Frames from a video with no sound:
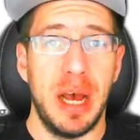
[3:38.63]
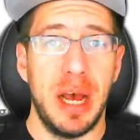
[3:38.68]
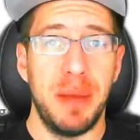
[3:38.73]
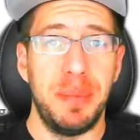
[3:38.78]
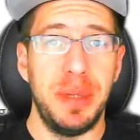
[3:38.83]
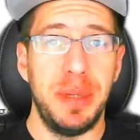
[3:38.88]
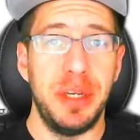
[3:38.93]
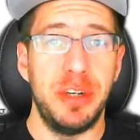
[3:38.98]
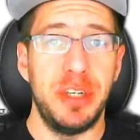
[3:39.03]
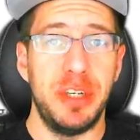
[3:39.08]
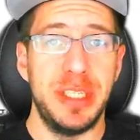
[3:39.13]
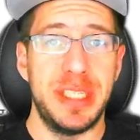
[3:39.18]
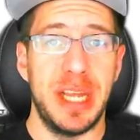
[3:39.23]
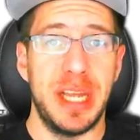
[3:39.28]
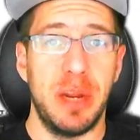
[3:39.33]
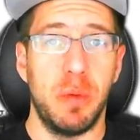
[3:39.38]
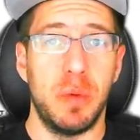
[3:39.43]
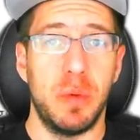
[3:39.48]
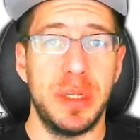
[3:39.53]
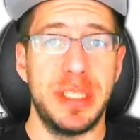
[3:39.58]
be
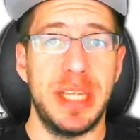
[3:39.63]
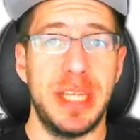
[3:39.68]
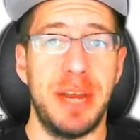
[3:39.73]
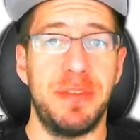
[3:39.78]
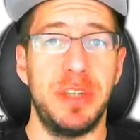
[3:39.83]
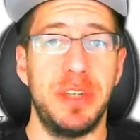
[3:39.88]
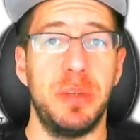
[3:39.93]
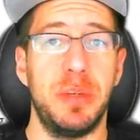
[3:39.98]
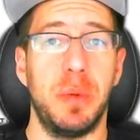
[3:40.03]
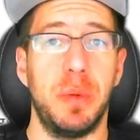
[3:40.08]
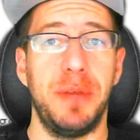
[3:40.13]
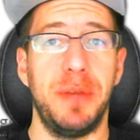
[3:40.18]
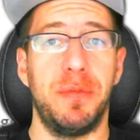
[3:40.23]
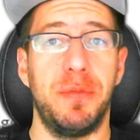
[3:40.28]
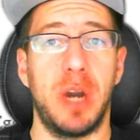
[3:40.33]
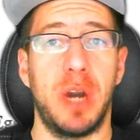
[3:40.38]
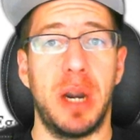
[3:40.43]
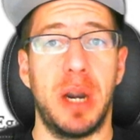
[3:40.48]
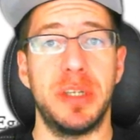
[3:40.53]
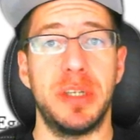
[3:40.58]
reset once every
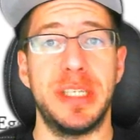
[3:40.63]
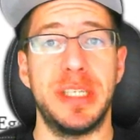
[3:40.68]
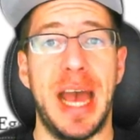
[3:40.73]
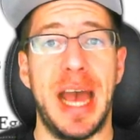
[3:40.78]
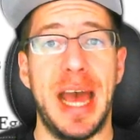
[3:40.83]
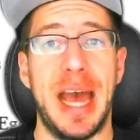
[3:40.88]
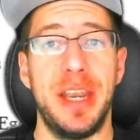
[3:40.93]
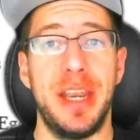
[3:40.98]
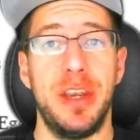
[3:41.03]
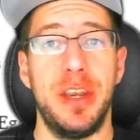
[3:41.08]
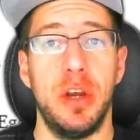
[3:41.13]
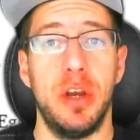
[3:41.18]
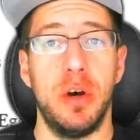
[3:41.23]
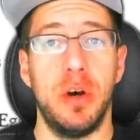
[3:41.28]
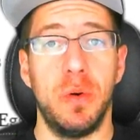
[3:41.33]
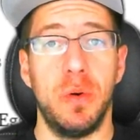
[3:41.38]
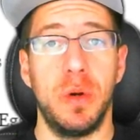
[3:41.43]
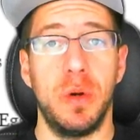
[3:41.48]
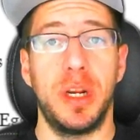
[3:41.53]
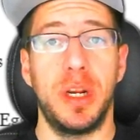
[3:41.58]
24 hours at
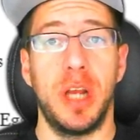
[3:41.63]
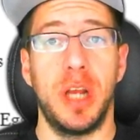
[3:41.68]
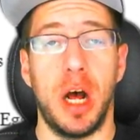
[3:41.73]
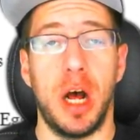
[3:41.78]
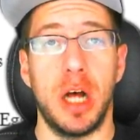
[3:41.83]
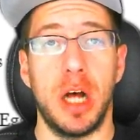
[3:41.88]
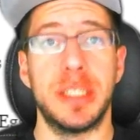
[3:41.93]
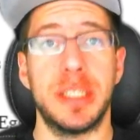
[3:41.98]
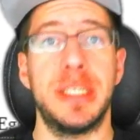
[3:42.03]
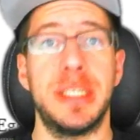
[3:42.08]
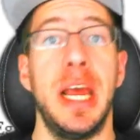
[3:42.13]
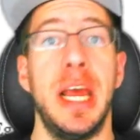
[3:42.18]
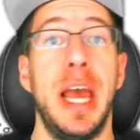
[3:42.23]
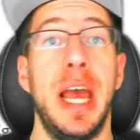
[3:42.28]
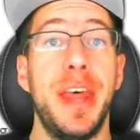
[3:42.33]
no cost.